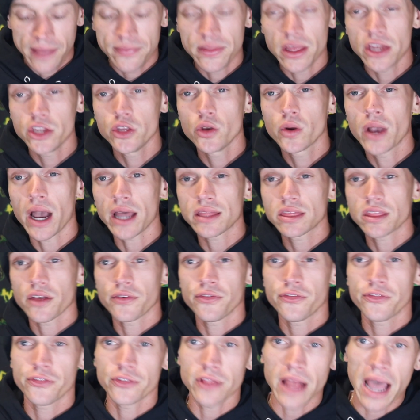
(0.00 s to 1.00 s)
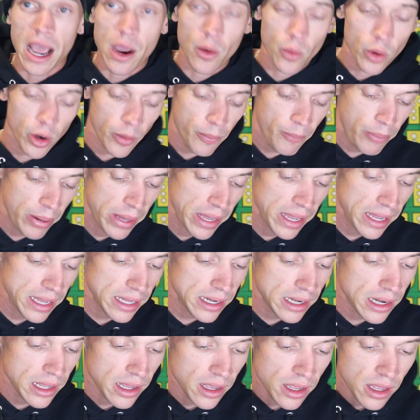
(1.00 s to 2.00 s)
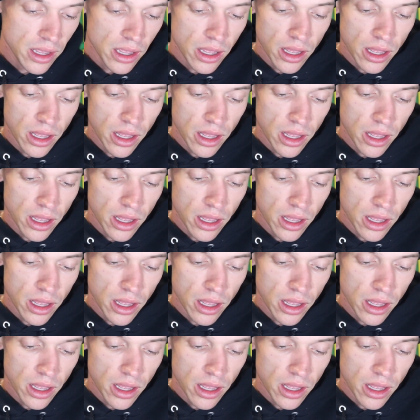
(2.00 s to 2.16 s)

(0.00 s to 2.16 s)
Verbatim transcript: And then you got the flower pin,